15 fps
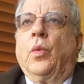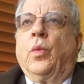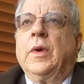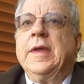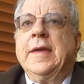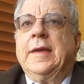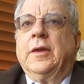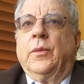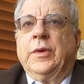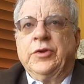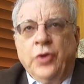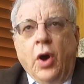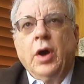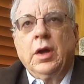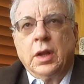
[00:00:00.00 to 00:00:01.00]
we we
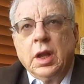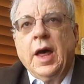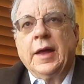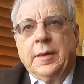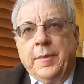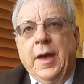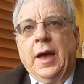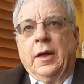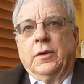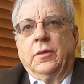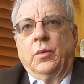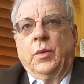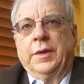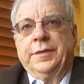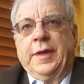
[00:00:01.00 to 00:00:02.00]
talk a lot about
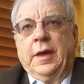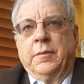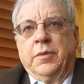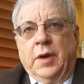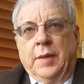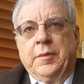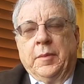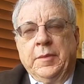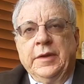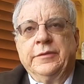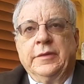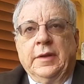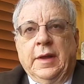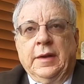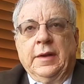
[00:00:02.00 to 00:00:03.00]
what that problem is
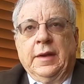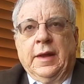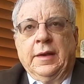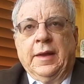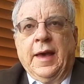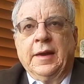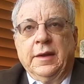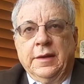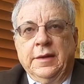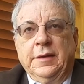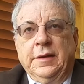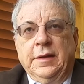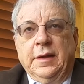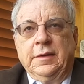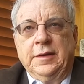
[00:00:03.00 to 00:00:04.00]
and, and, and how to
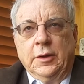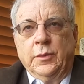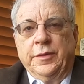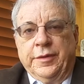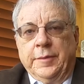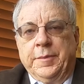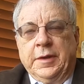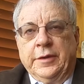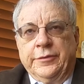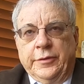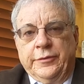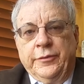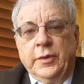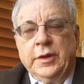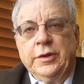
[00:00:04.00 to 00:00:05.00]
deal with it because
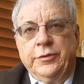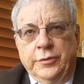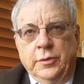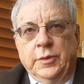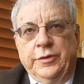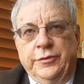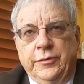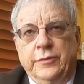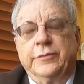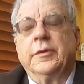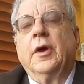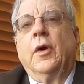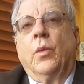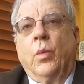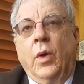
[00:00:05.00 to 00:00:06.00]
there's really two issues.
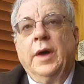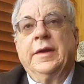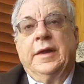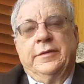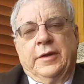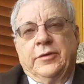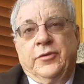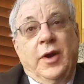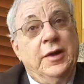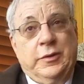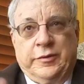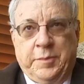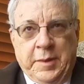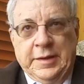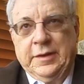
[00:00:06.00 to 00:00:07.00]
One, as I tried to
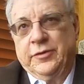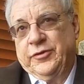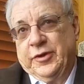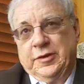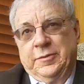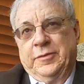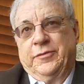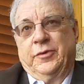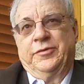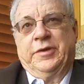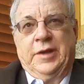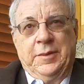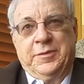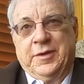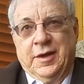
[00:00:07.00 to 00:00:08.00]
explain to the judge before she
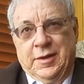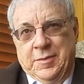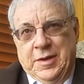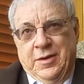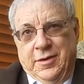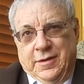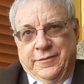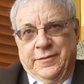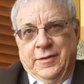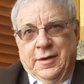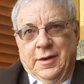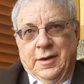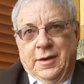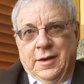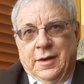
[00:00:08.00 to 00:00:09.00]
keeps cutting me off,
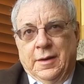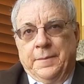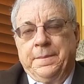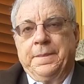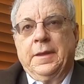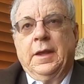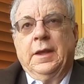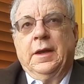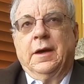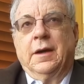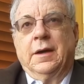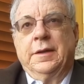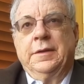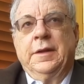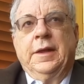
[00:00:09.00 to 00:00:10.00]
um,
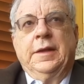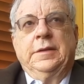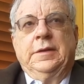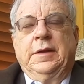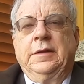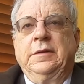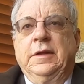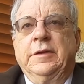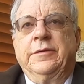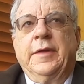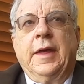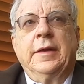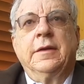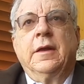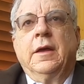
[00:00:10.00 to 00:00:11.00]
uh, it, is
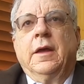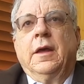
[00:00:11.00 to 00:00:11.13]
that